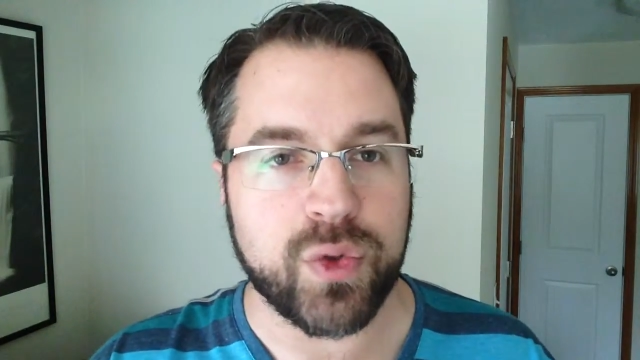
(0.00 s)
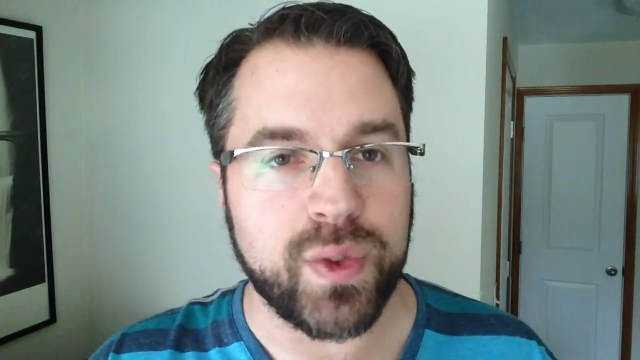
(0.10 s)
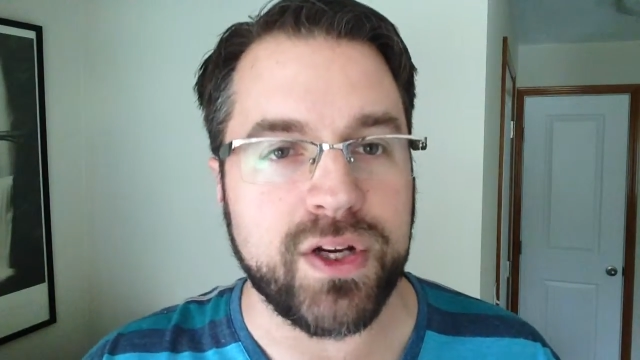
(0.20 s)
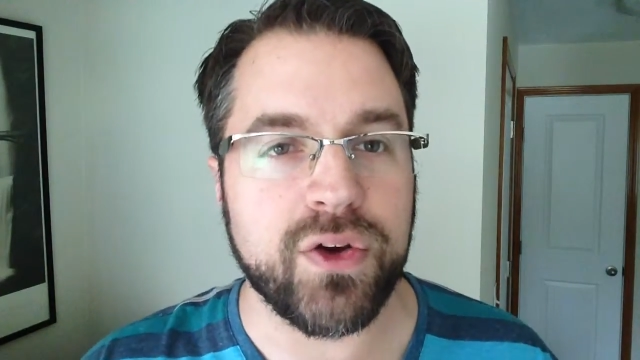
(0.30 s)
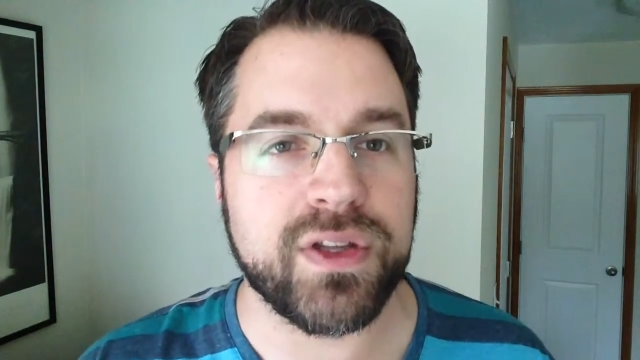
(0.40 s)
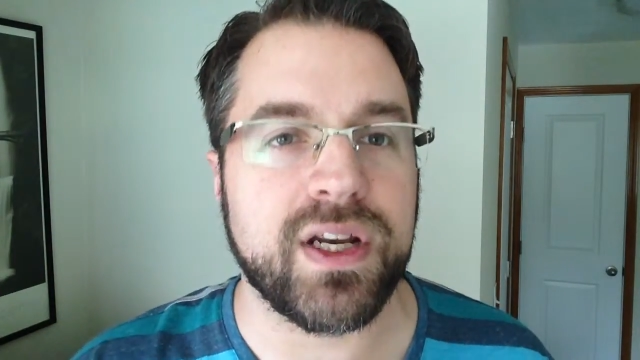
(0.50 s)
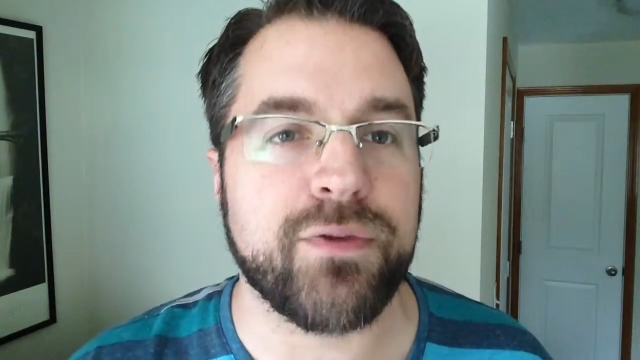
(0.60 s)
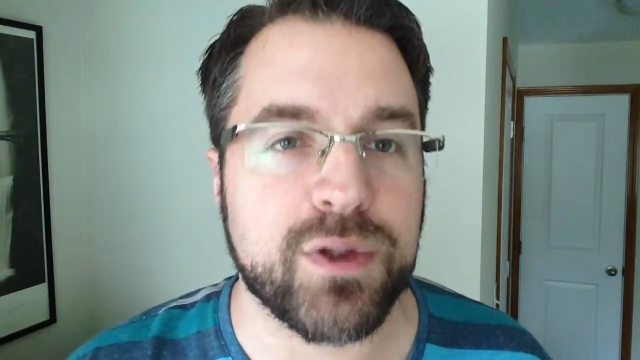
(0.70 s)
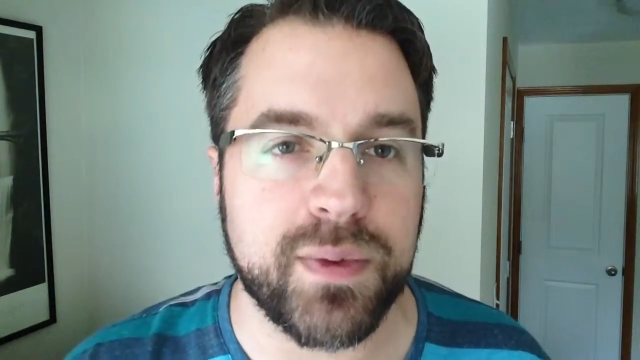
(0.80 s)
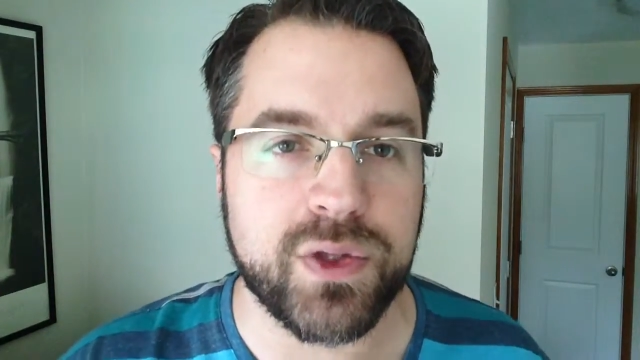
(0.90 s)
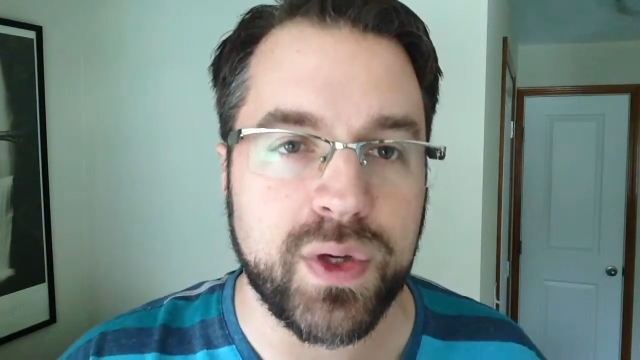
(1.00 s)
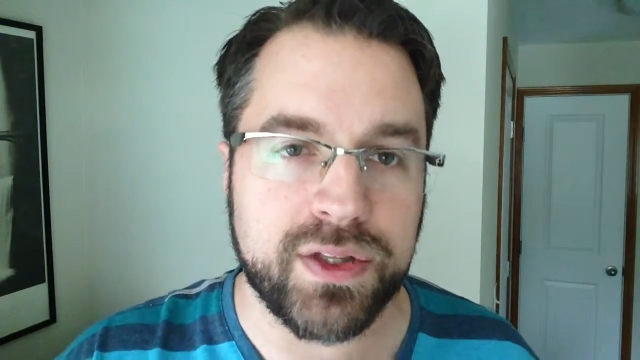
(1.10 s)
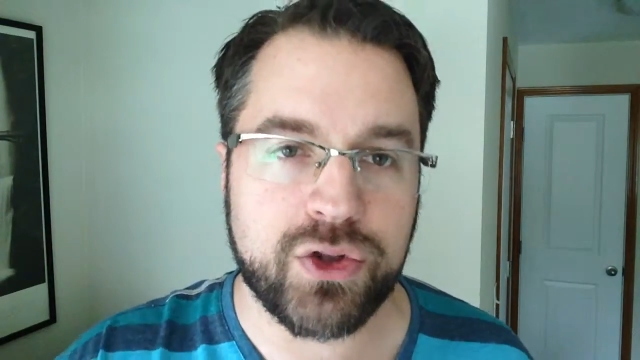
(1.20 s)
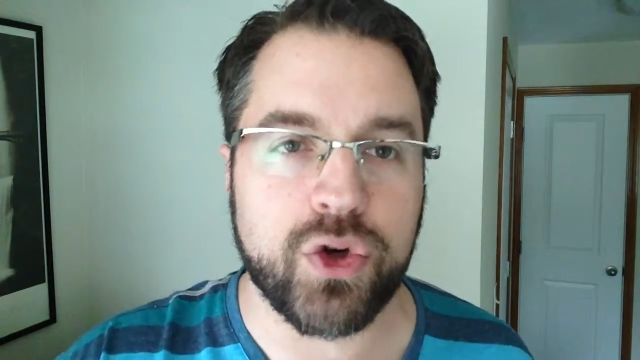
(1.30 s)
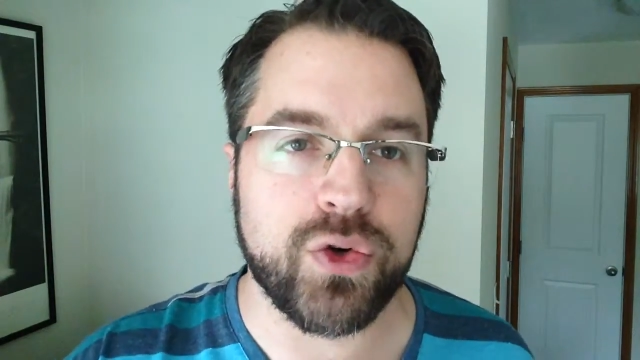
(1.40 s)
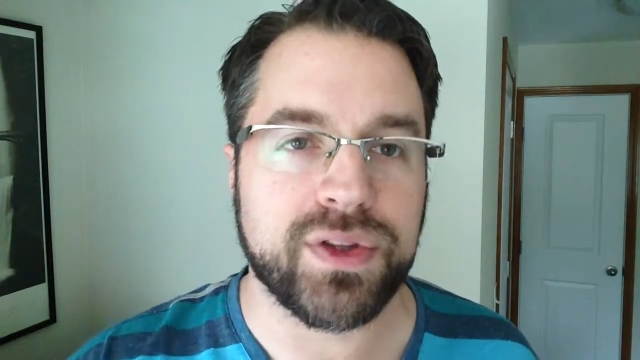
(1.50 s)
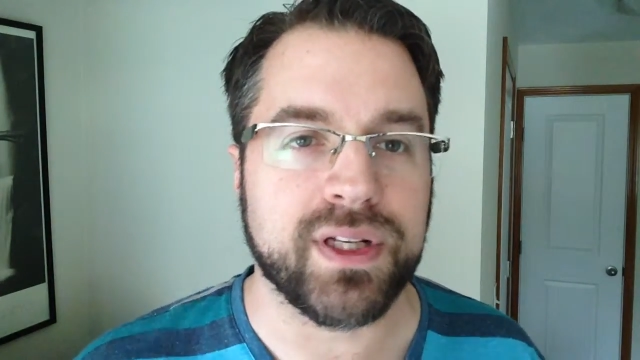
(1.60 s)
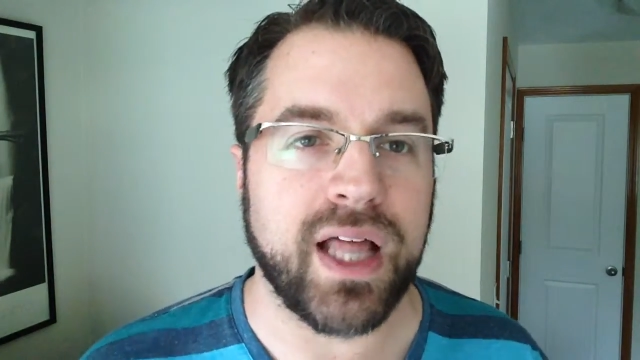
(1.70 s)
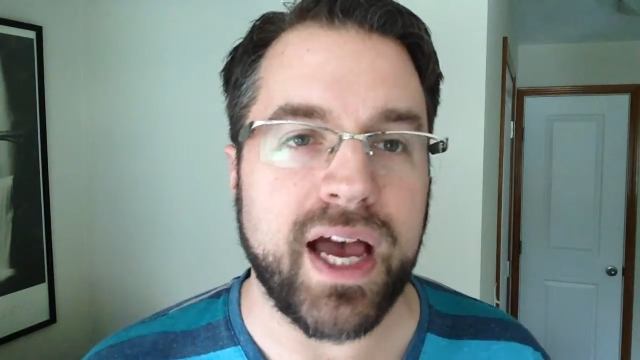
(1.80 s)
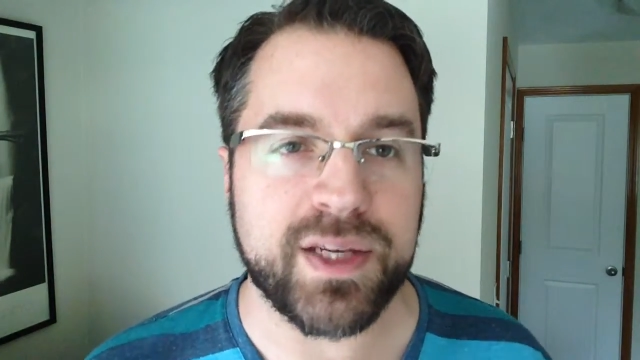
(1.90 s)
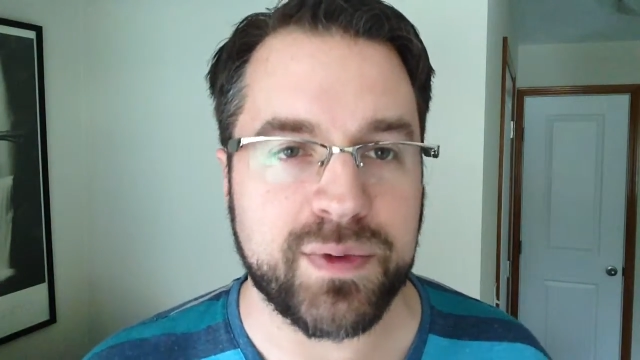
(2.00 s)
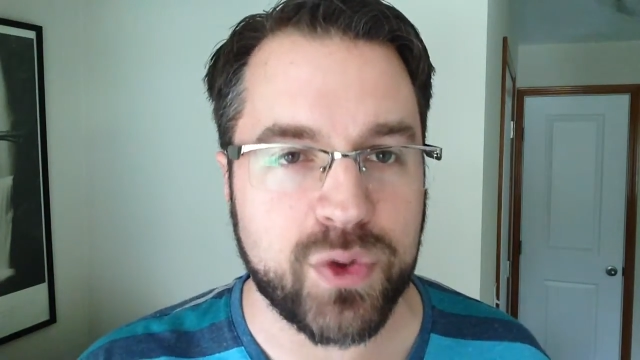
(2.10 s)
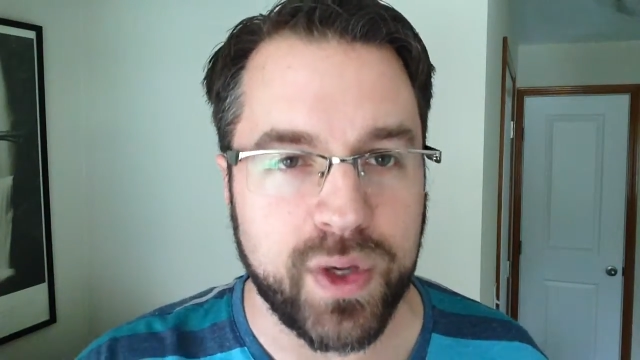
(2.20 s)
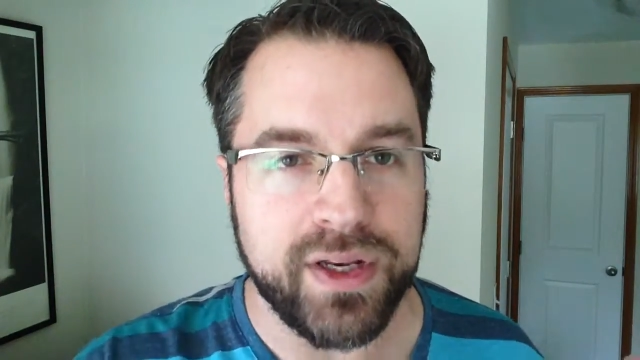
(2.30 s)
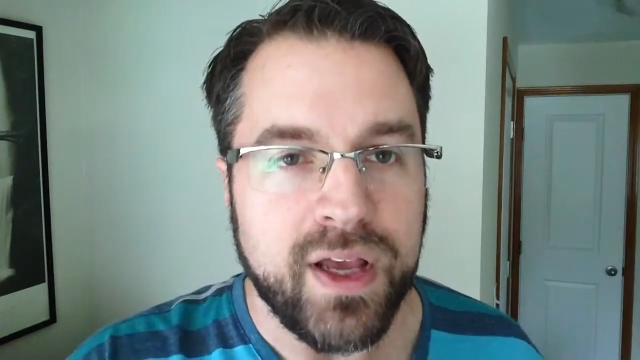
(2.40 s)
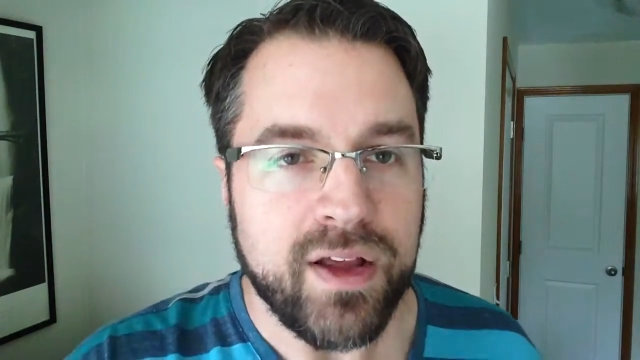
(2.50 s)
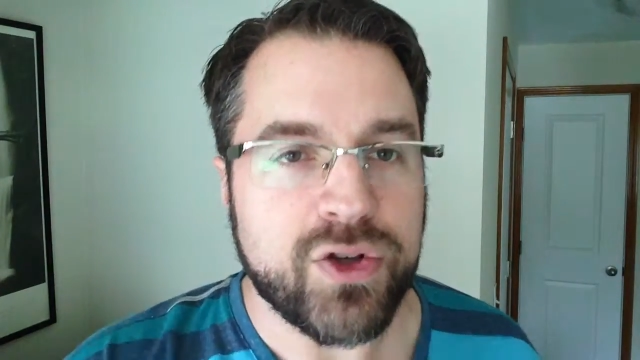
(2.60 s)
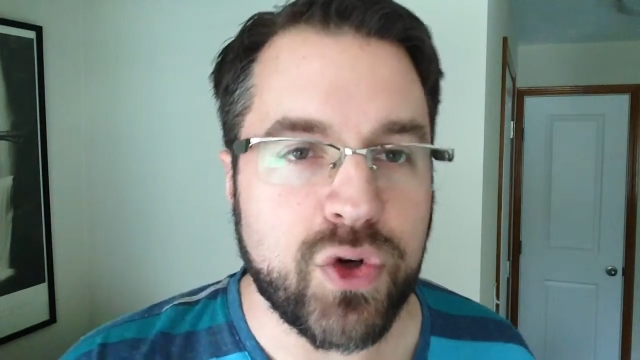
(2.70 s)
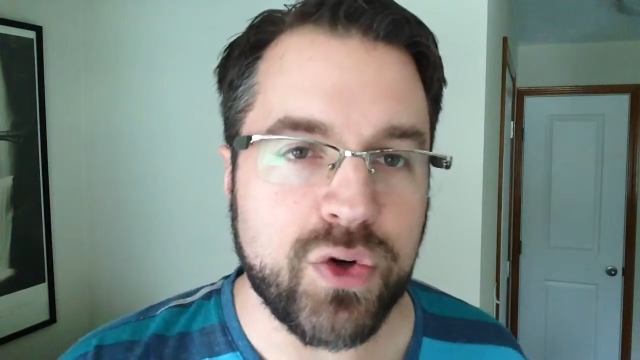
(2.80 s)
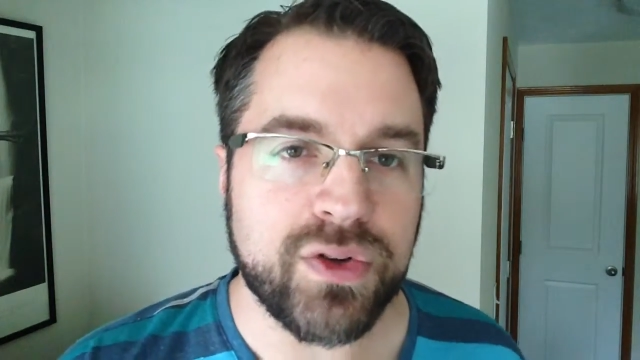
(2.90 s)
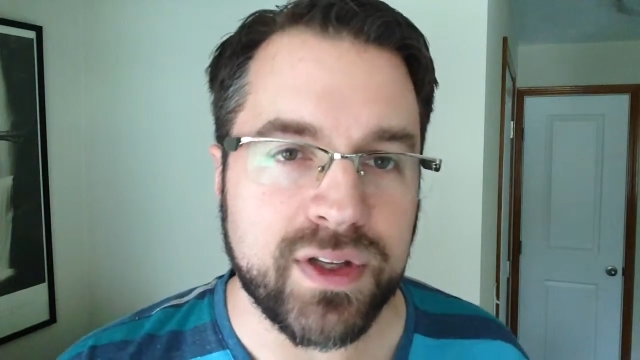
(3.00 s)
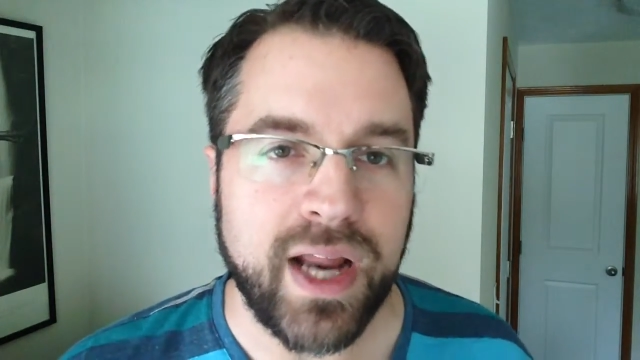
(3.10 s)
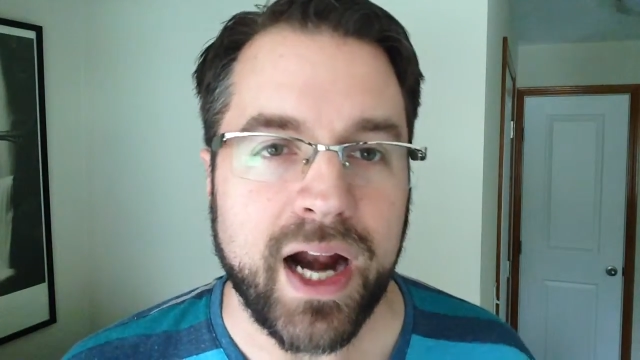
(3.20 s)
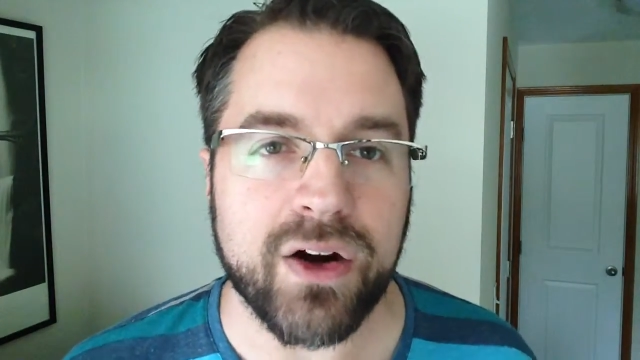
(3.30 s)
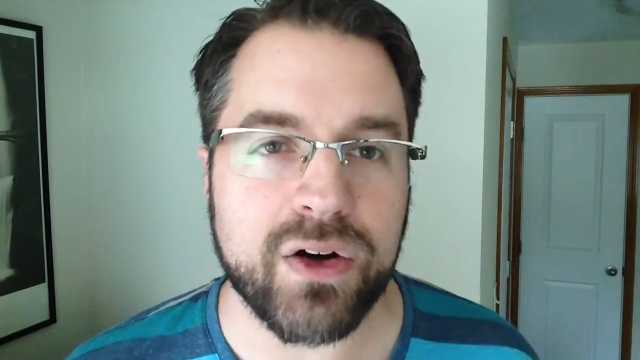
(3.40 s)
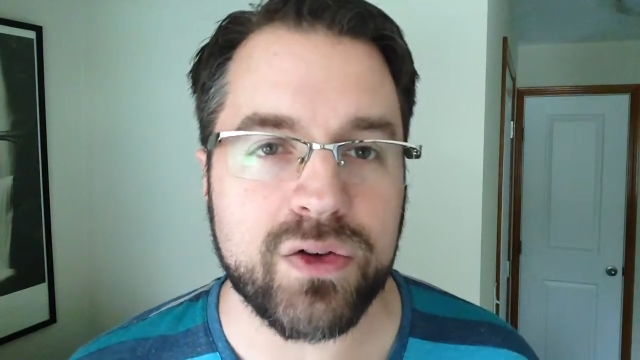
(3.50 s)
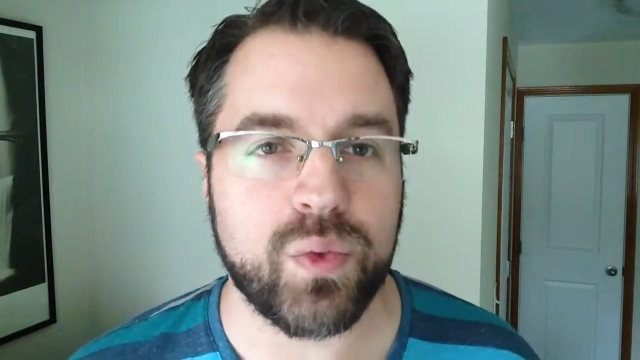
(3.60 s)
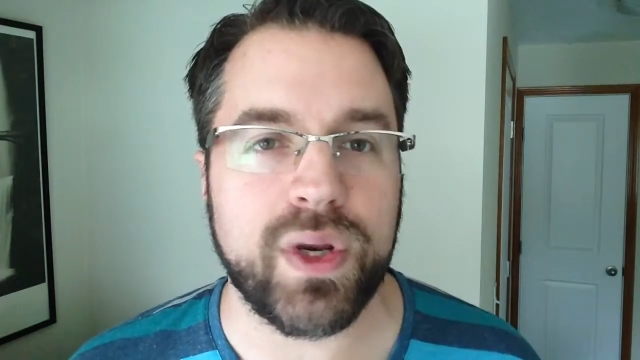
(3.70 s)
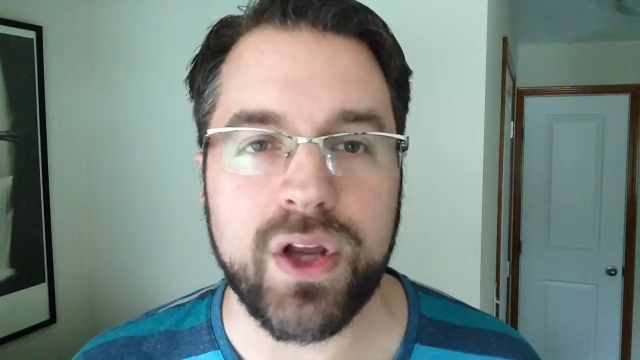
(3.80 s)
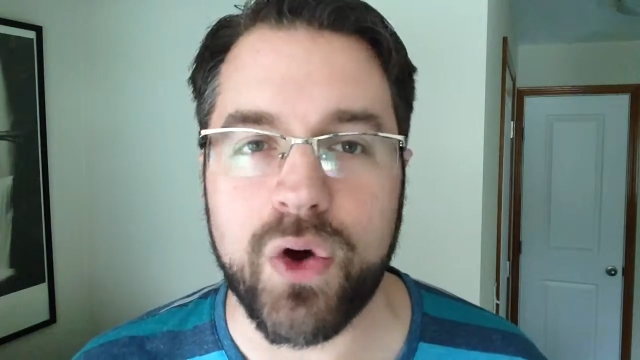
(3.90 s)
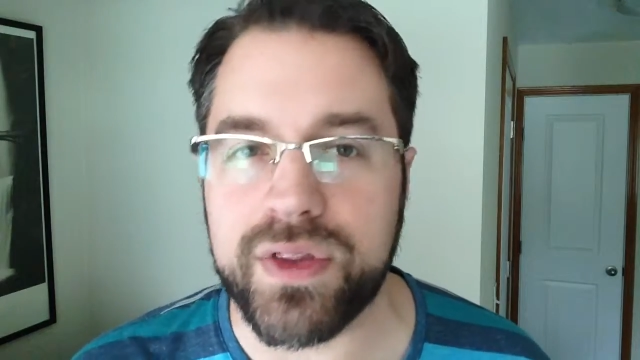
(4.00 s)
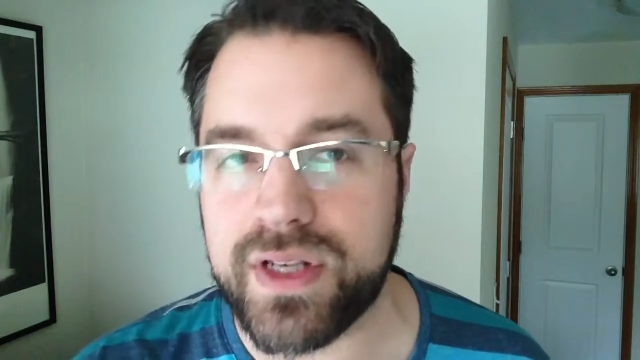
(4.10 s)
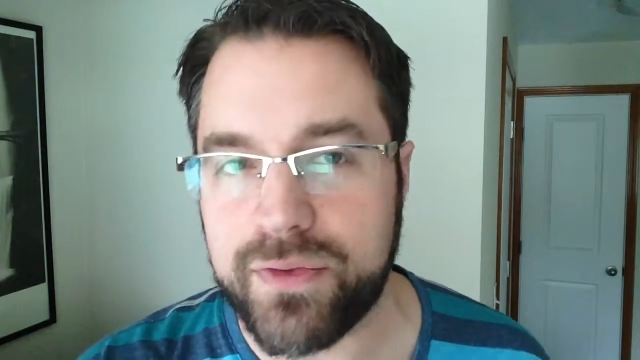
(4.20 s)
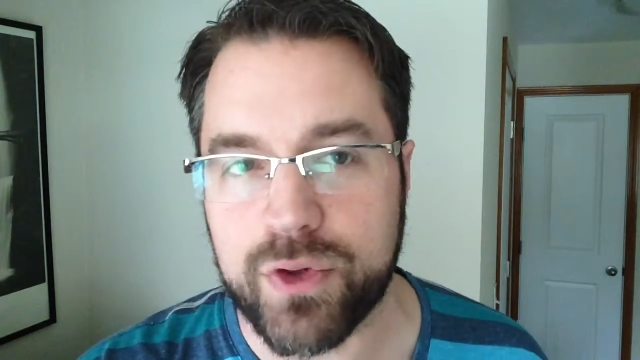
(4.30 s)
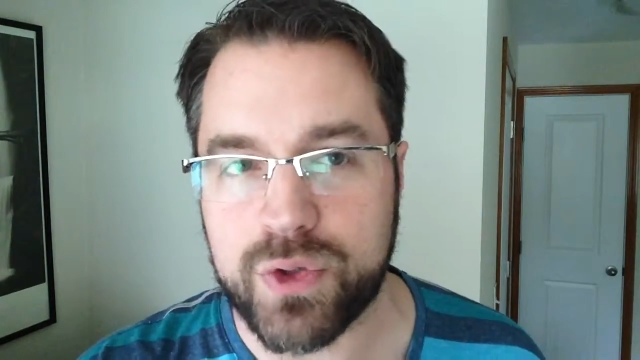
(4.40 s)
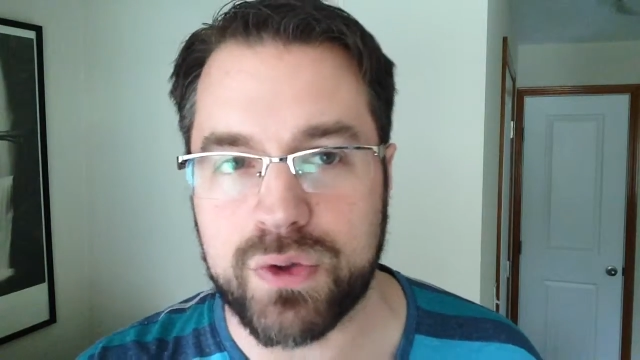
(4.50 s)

We know the difference between truth and lies, between truth and error, and we know the difference.